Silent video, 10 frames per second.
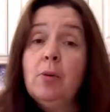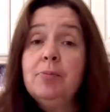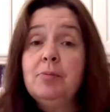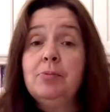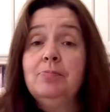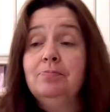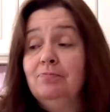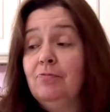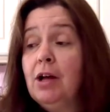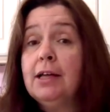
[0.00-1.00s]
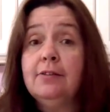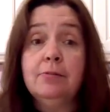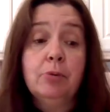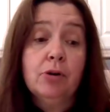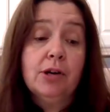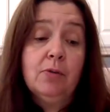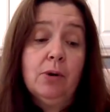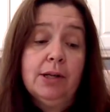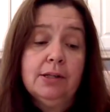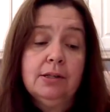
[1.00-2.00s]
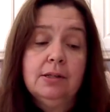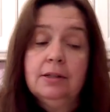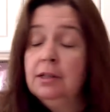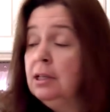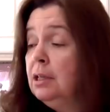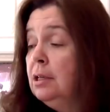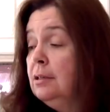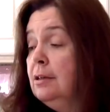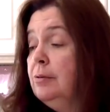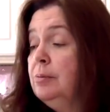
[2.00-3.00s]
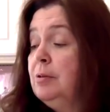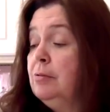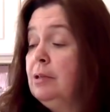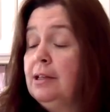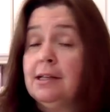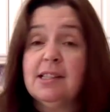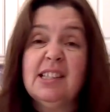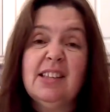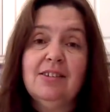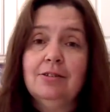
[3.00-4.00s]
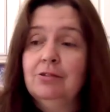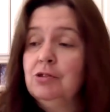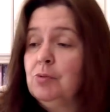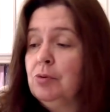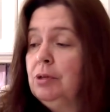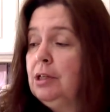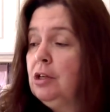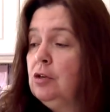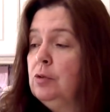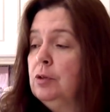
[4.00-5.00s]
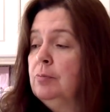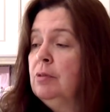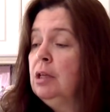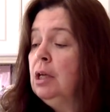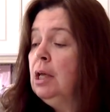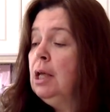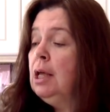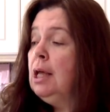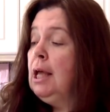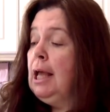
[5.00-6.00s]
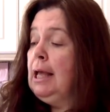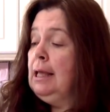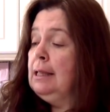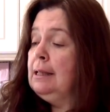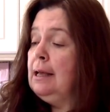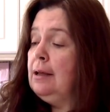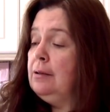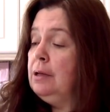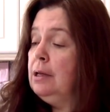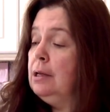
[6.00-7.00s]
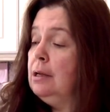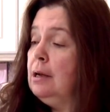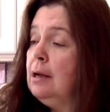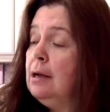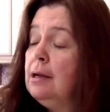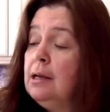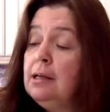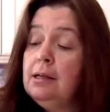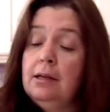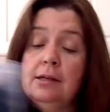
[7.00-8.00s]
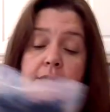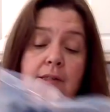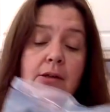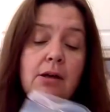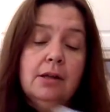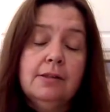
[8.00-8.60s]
to find the birdie one. That would be really nice because I thought those were really cute. Now, I saw